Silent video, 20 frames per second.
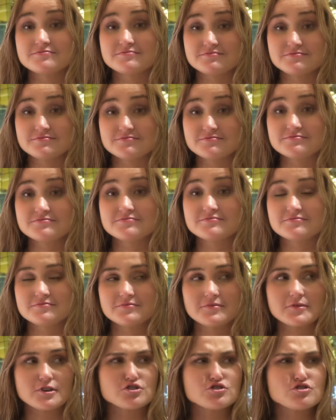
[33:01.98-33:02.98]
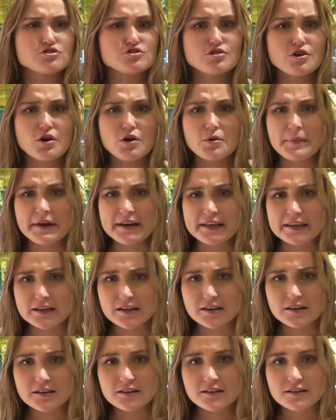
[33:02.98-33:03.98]
starts singing them. Every
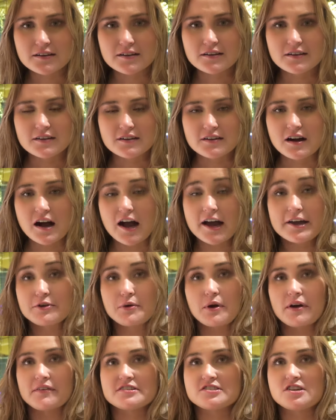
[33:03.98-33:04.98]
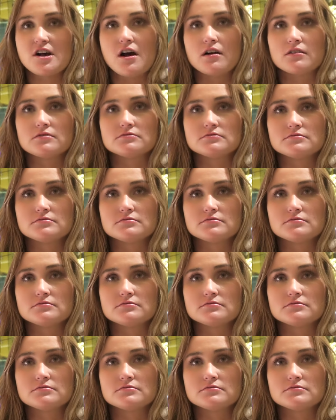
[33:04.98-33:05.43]
major artist has some. I knew rapping. every song.